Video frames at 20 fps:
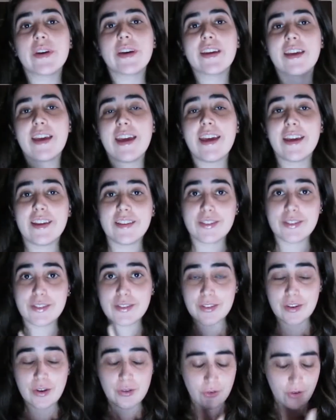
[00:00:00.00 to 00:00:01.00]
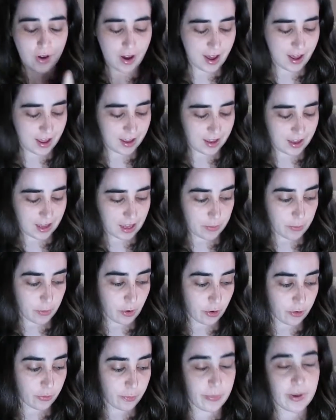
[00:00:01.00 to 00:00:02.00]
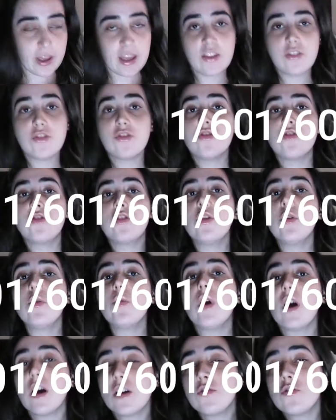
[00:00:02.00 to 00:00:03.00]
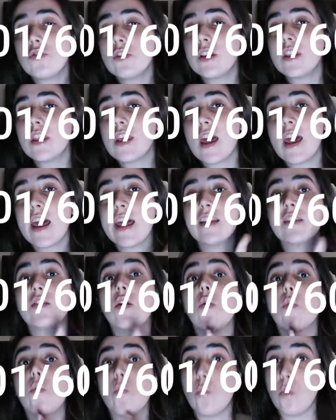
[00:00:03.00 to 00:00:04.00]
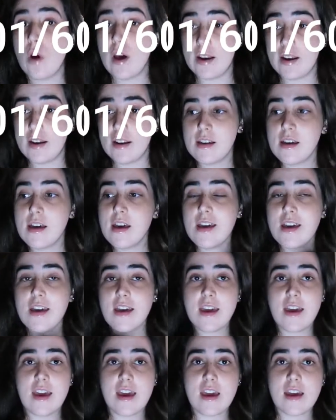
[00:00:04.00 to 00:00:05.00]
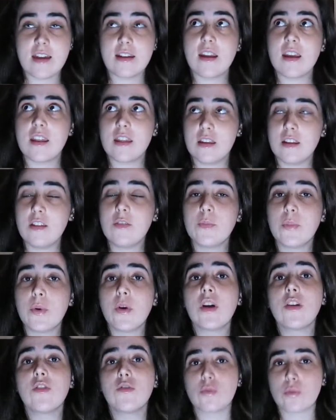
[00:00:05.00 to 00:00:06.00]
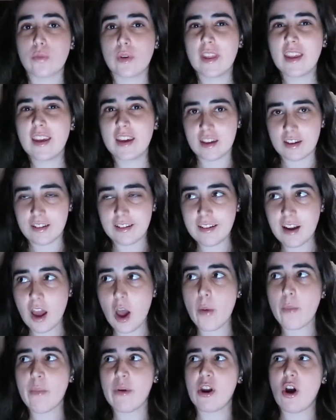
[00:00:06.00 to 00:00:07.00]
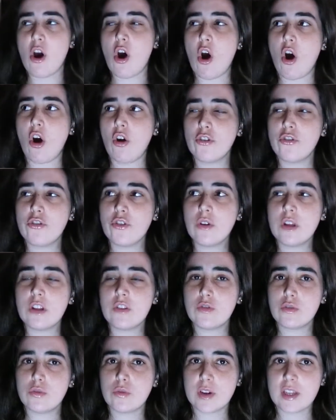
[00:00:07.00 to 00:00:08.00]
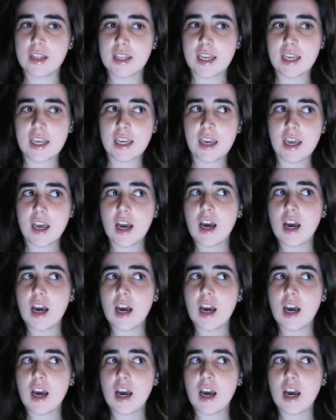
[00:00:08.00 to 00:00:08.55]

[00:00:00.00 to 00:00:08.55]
Okay, so I am on page 201, and this book is really good, but also it's really